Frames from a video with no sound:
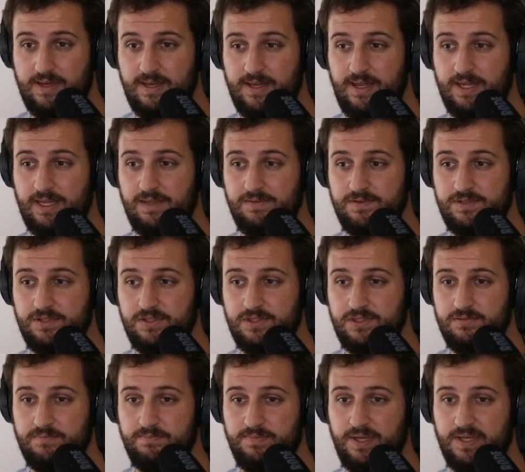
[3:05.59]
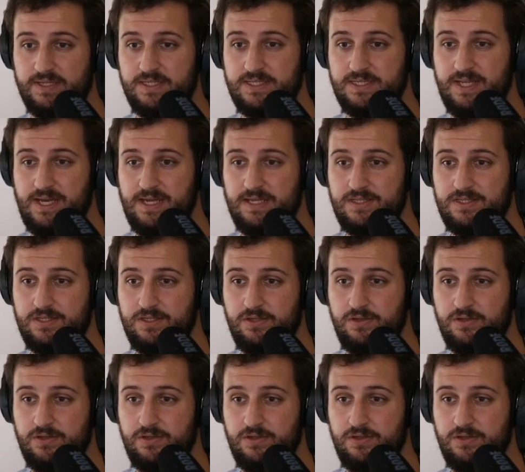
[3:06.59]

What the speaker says: and that gives you some big stats.